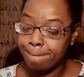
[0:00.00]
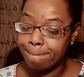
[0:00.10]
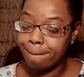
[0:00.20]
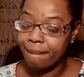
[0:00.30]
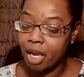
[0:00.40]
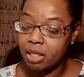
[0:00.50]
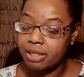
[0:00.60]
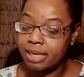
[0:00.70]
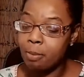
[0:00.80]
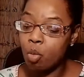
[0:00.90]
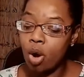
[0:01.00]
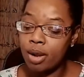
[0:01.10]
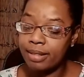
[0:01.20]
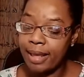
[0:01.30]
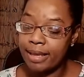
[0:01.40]
someone that
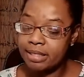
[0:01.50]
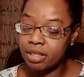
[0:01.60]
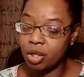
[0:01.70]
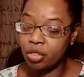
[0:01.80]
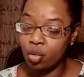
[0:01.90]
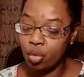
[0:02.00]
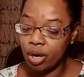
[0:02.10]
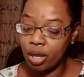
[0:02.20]
is an authority.